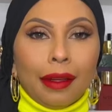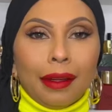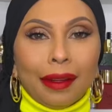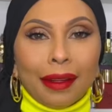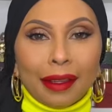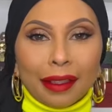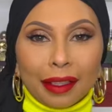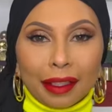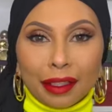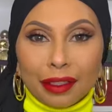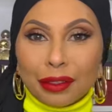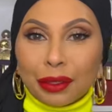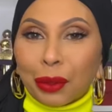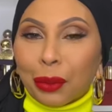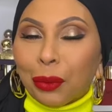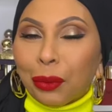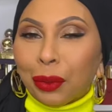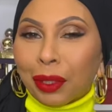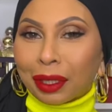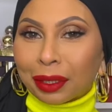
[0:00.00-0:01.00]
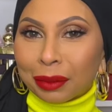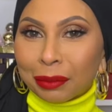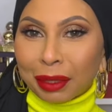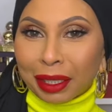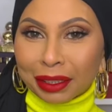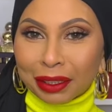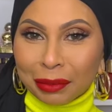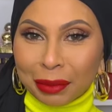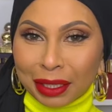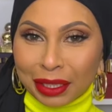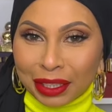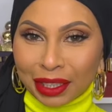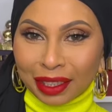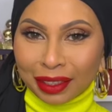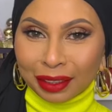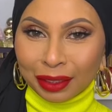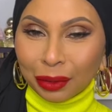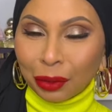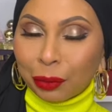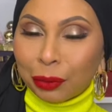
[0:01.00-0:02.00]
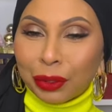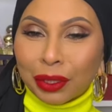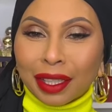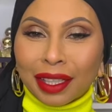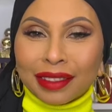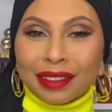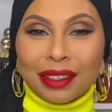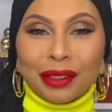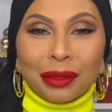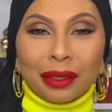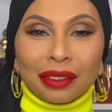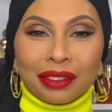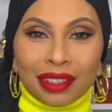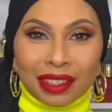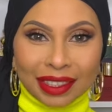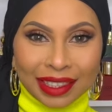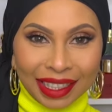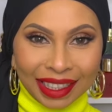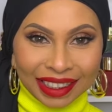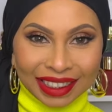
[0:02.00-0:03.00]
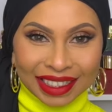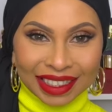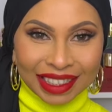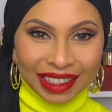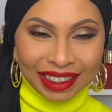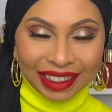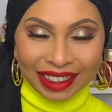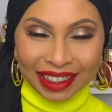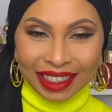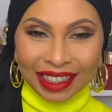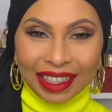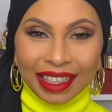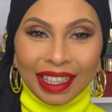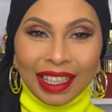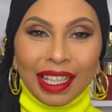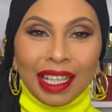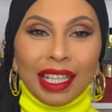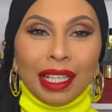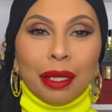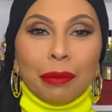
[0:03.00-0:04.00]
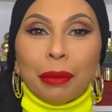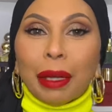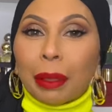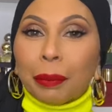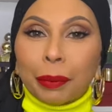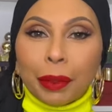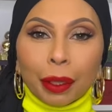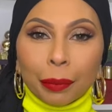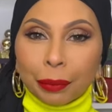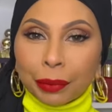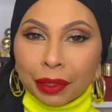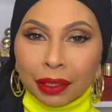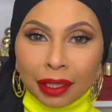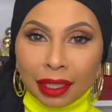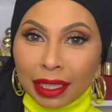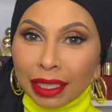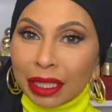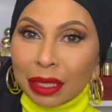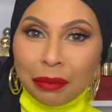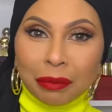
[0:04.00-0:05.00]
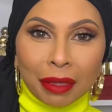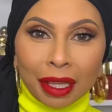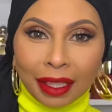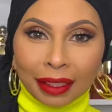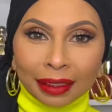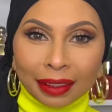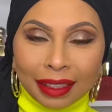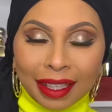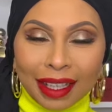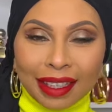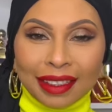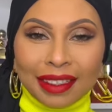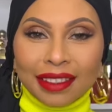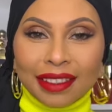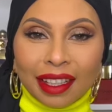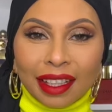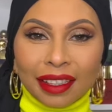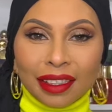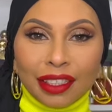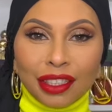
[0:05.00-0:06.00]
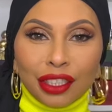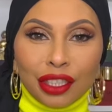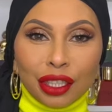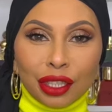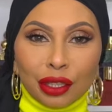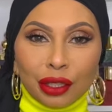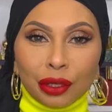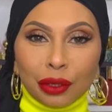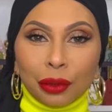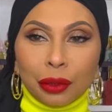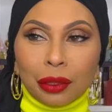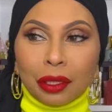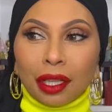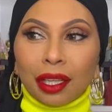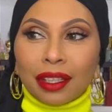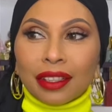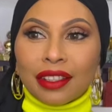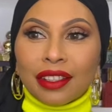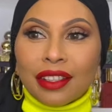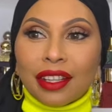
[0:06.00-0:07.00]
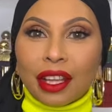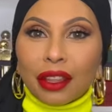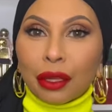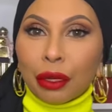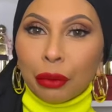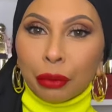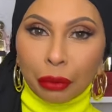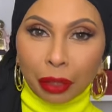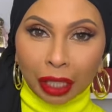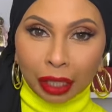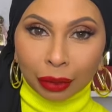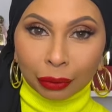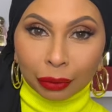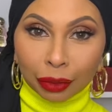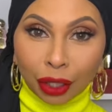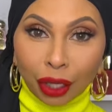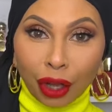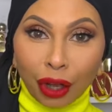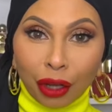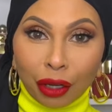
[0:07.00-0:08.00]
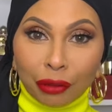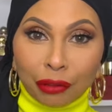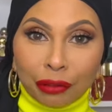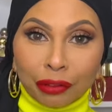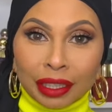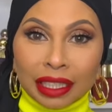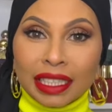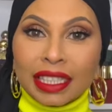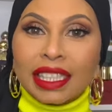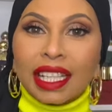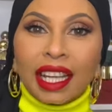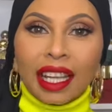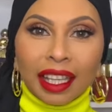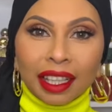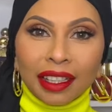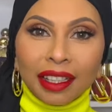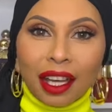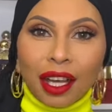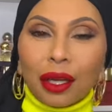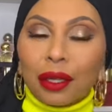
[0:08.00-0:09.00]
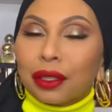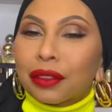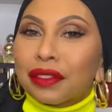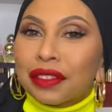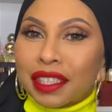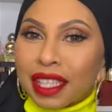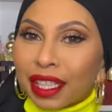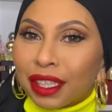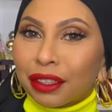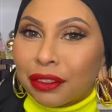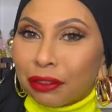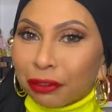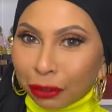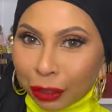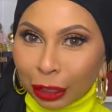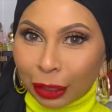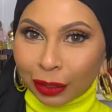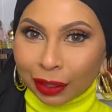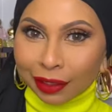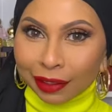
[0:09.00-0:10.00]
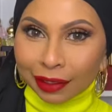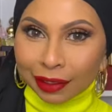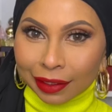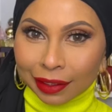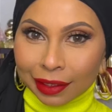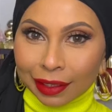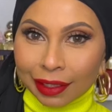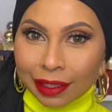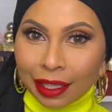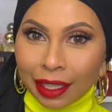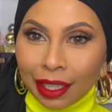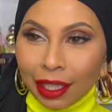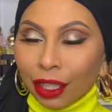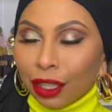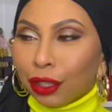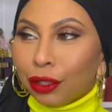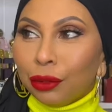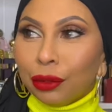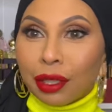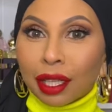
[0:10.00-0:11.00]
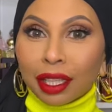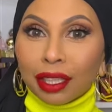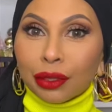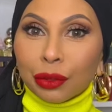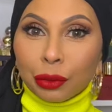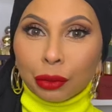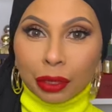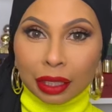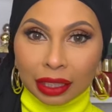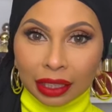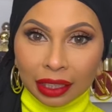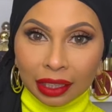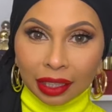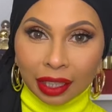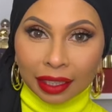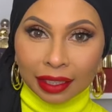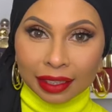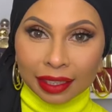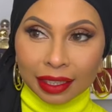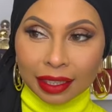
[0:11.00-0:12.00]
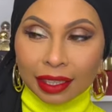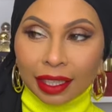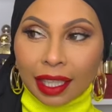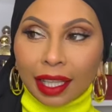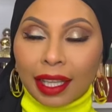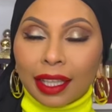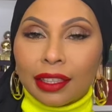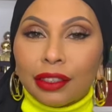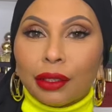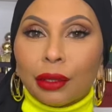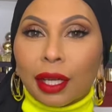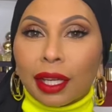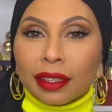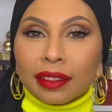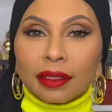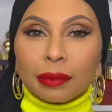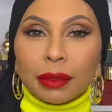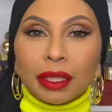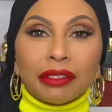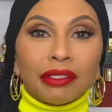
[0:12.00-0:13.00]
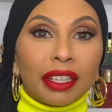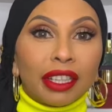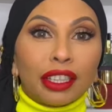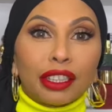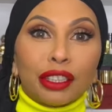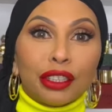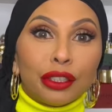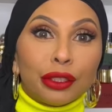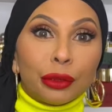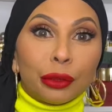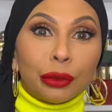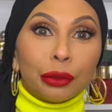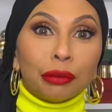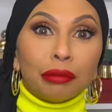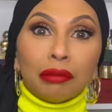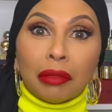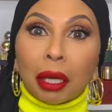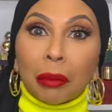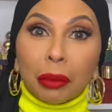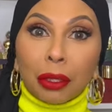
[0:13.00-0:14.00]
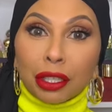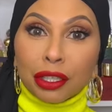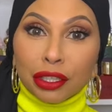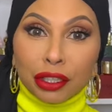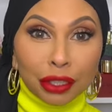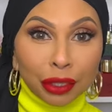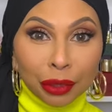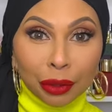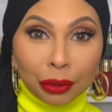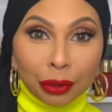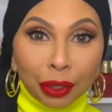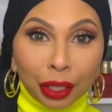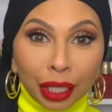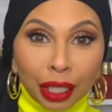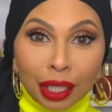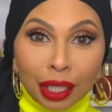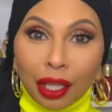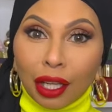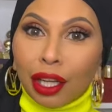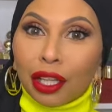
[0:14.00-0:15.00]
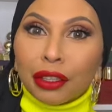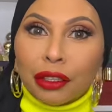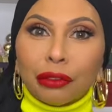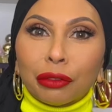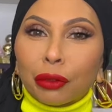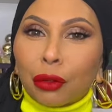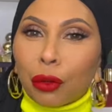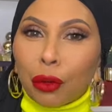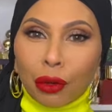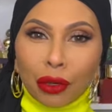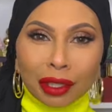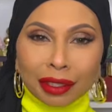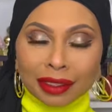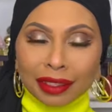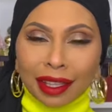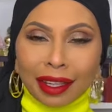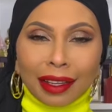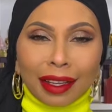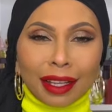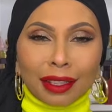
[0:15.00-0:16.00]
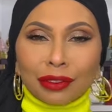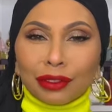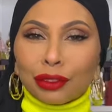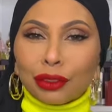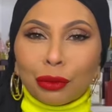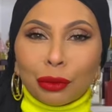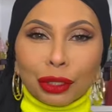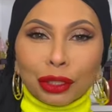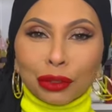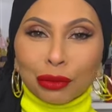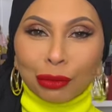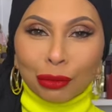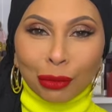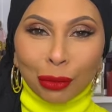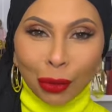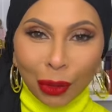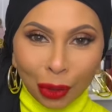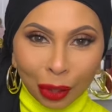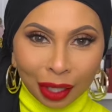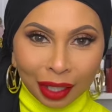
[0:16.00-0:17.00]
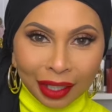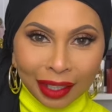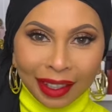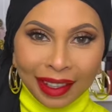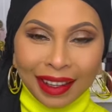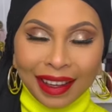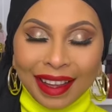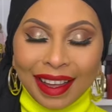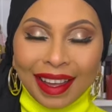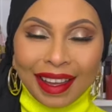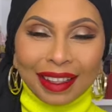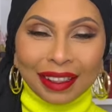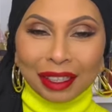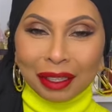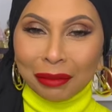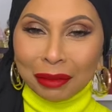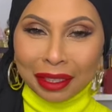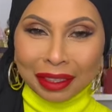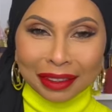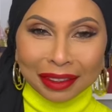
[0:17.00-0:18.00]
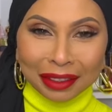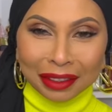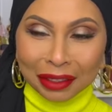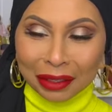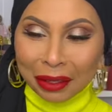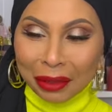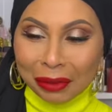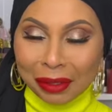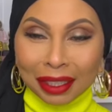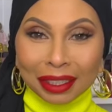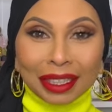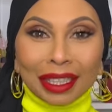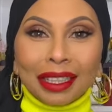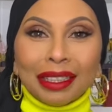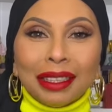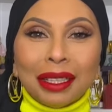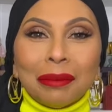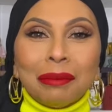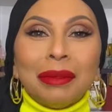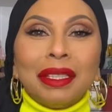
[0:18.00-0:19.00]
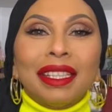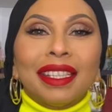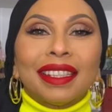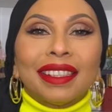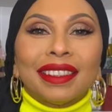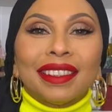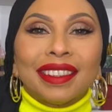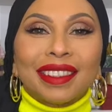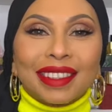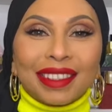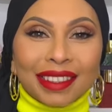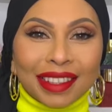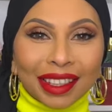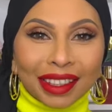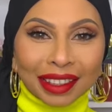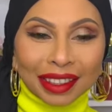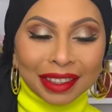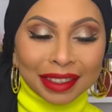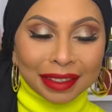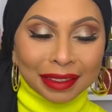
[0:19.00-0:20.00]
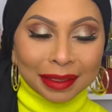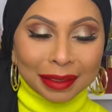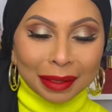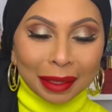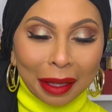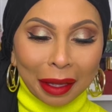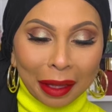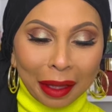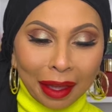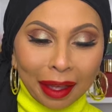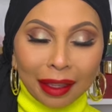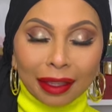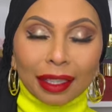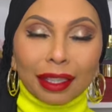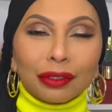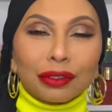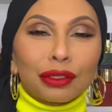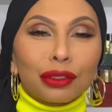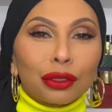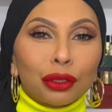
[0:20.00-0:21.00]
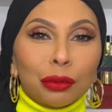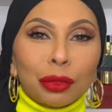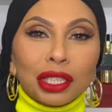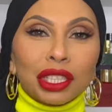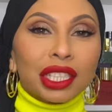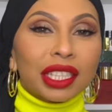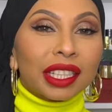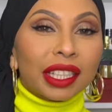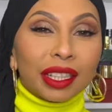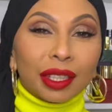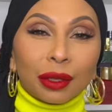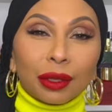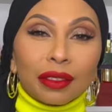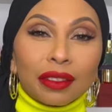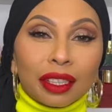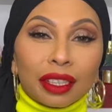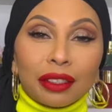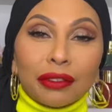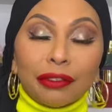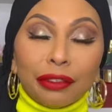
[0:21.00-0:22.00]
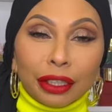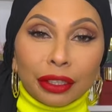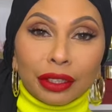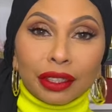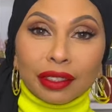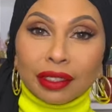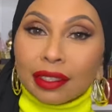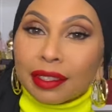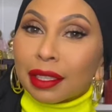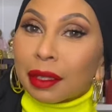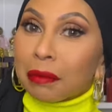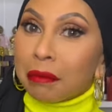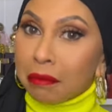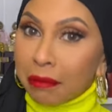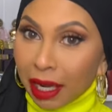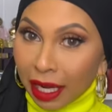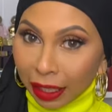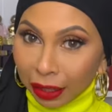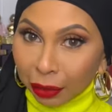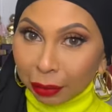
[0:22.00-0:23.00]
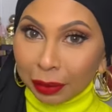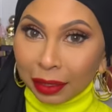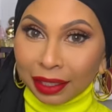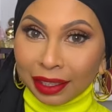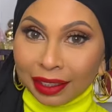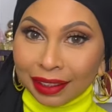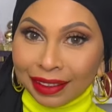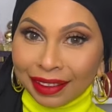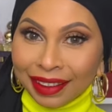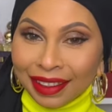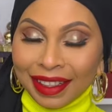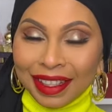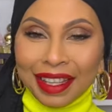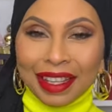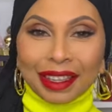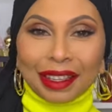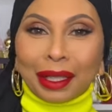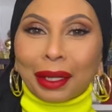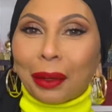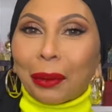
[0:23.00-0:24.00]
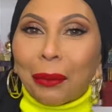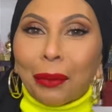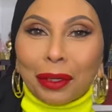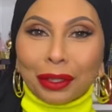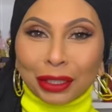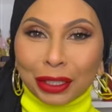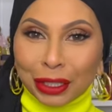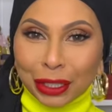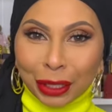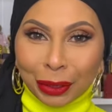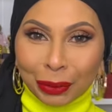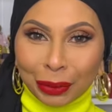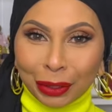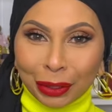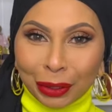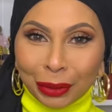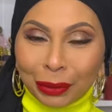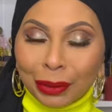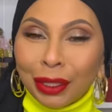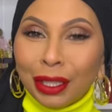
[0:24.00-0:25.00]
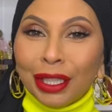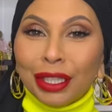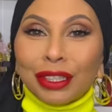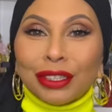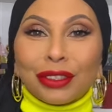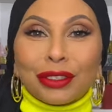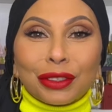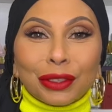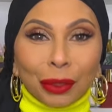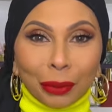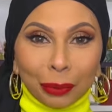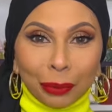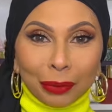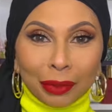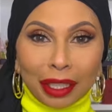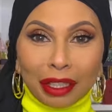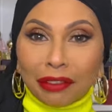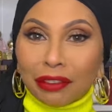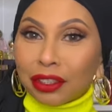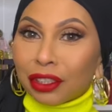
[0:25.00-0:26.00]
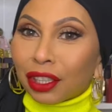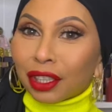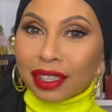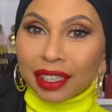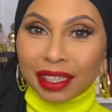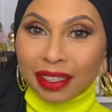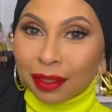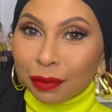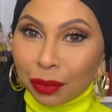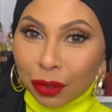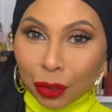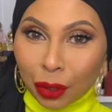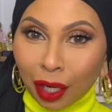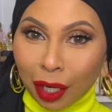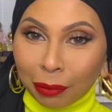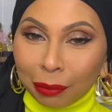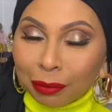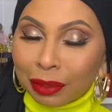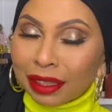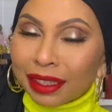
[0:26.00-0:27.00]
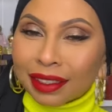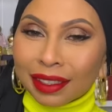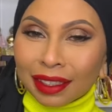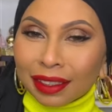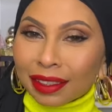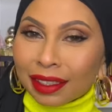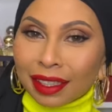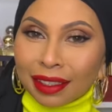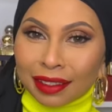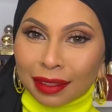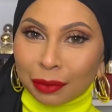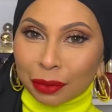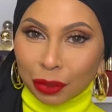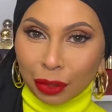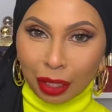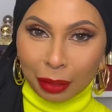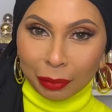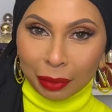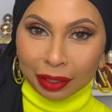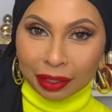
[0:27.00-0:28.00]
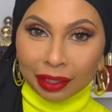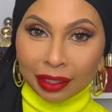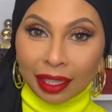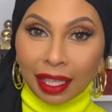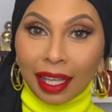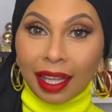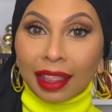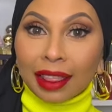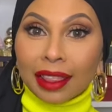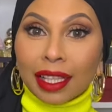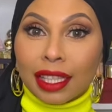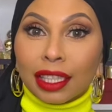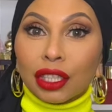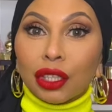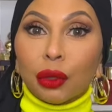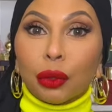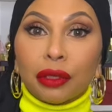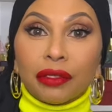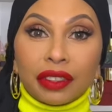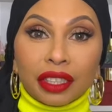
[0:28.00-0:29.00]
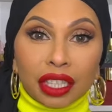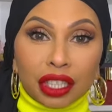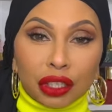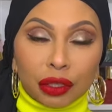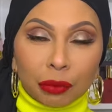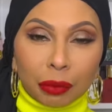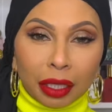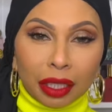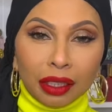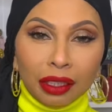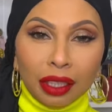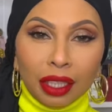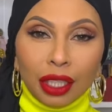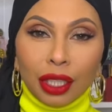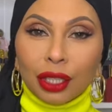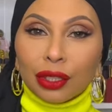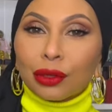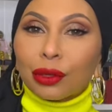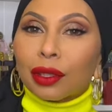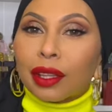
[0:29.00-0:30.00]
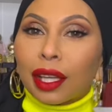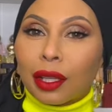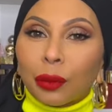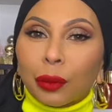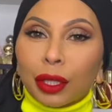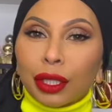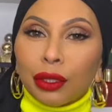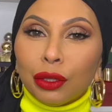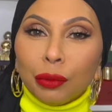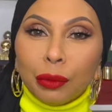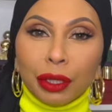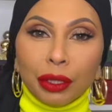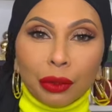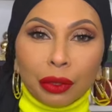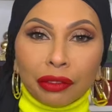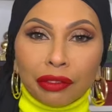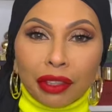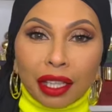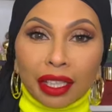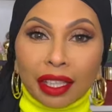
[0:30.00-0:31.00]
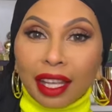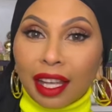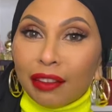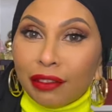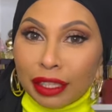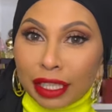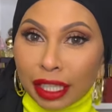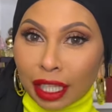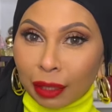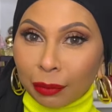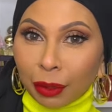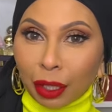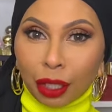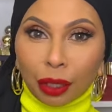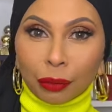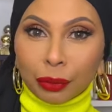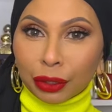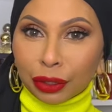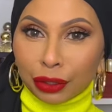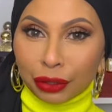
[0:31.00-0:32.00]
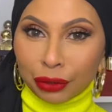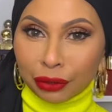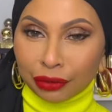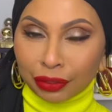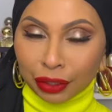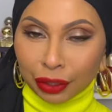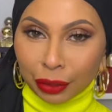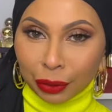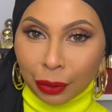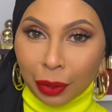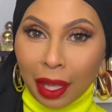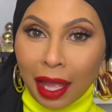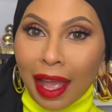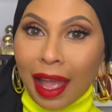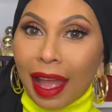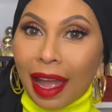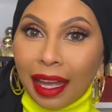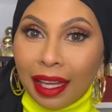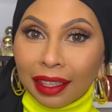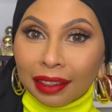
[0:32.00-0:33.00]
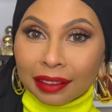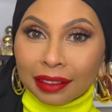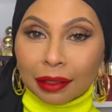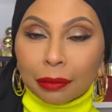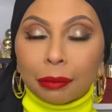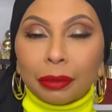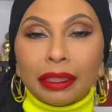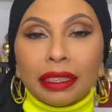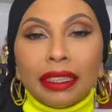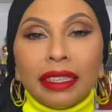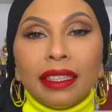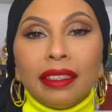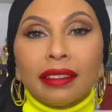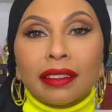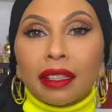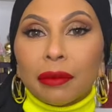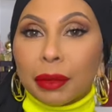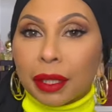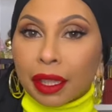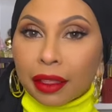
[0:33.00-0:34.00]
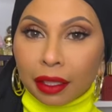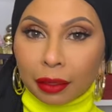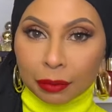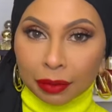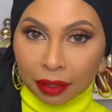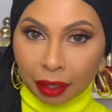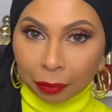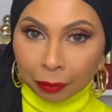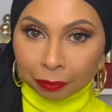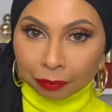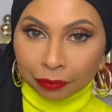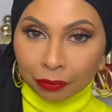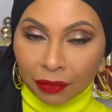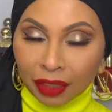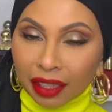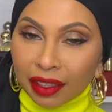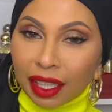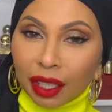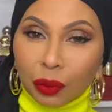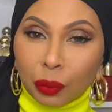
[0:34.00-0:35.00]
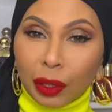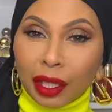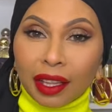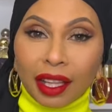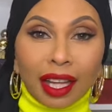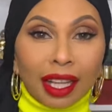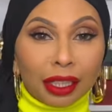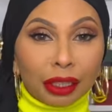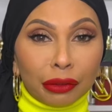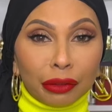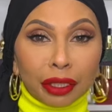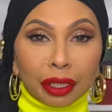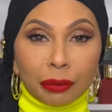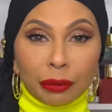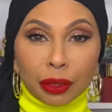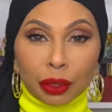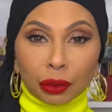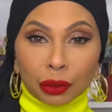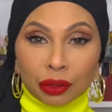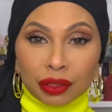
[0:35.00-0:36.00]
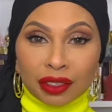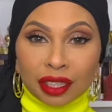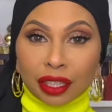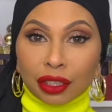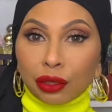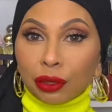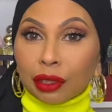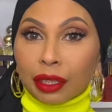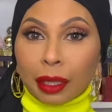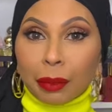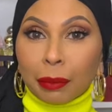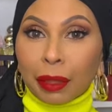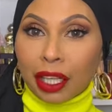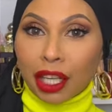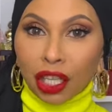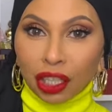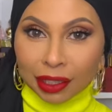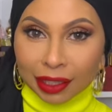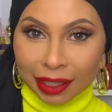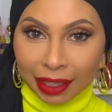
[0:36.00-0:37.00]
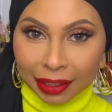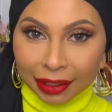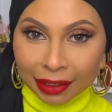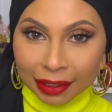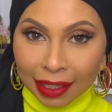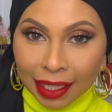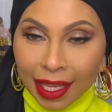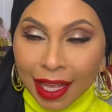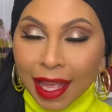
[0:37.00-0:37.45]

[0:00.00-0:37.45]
Hi guys, welcome back to my channel. Hope you guys are doing fantastic. By popular demand, I decided to do another round of 10 out of 10 fragrances. You guys really liked it and you asked me if I can do a part two. And of course, I have so much more. And I'm like, you know what? Let me get this done because I have so much 10 out of 10 fragrances in my opinion that I want to share with you. So if you're not yet subscribed, please hit that subscribe button and that notification bell so that way you'll be notified every time I upload a new video. And please give me a thumbs up, that way the algorithm knows that you like my content